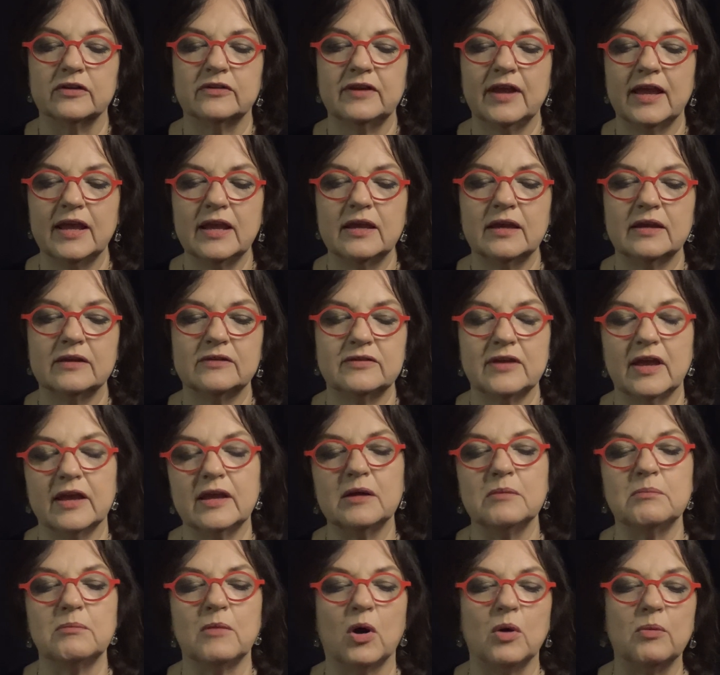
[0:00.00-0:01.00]
Take
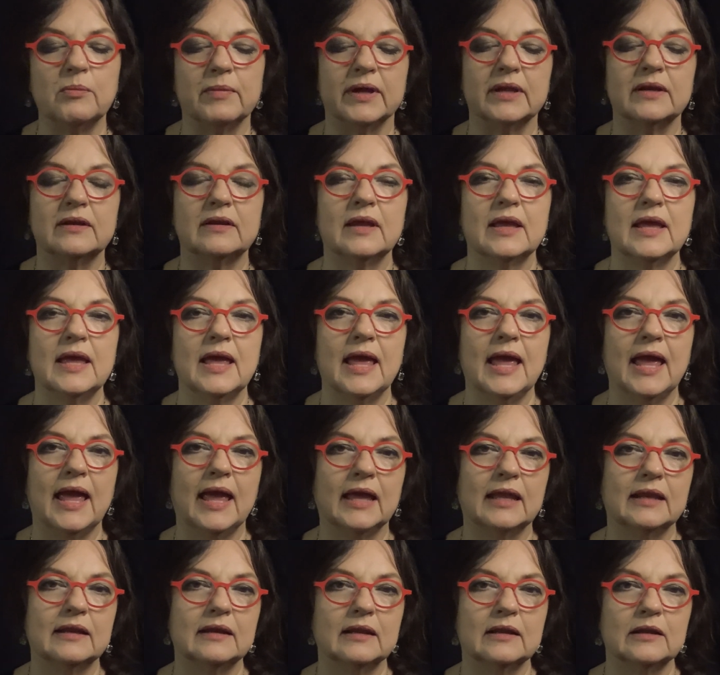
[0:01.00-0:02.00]
a moment
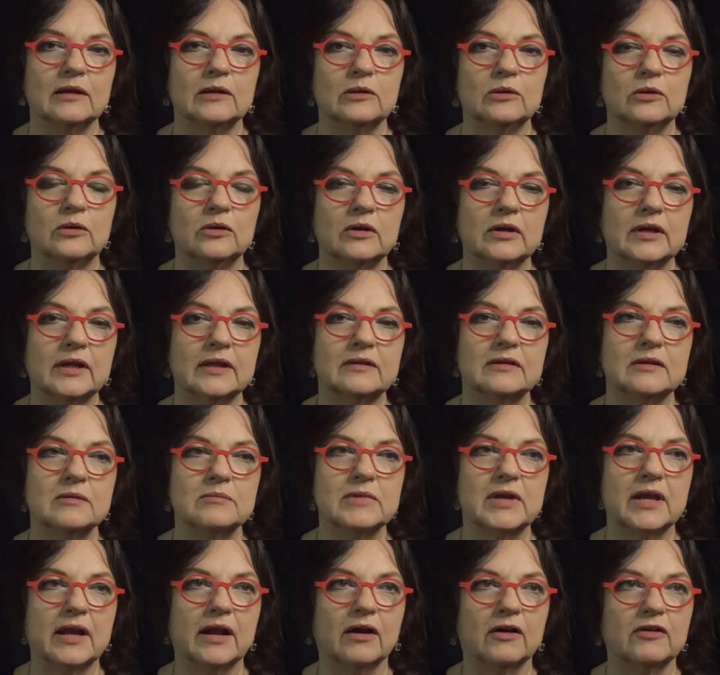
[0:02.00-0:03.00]
and look at them
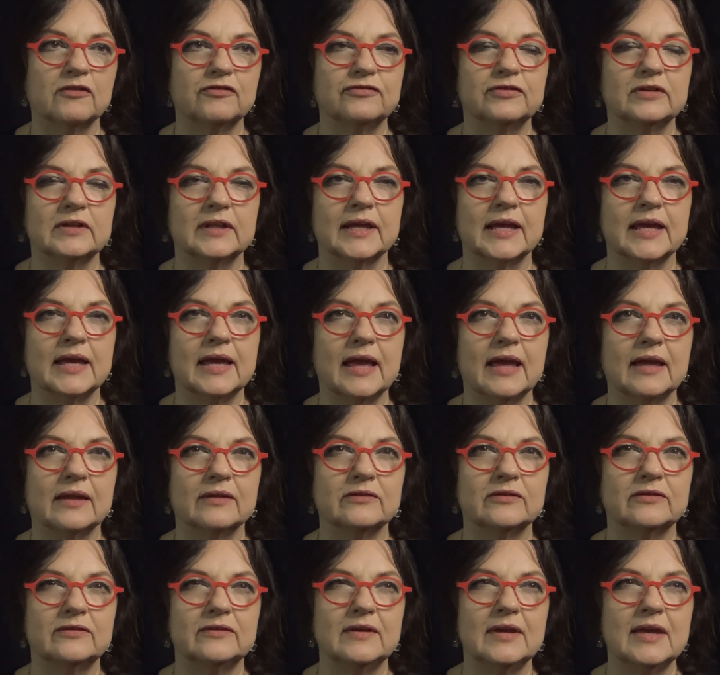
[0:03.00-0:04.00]
carefully
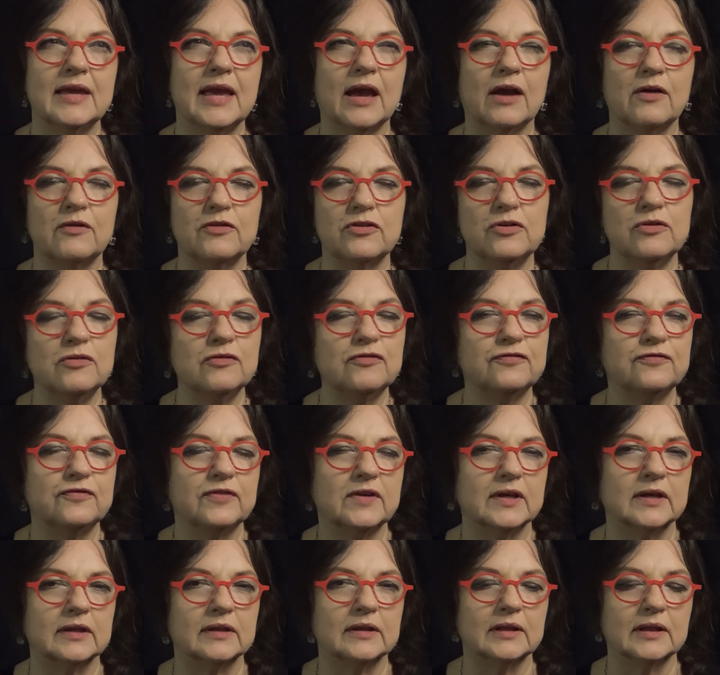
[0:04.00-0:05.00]
and see how you
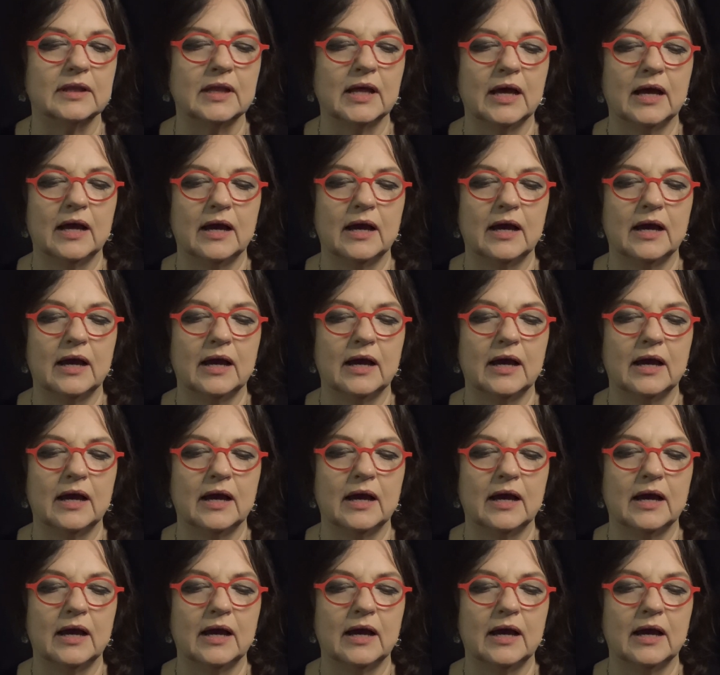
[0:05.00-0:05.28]
feel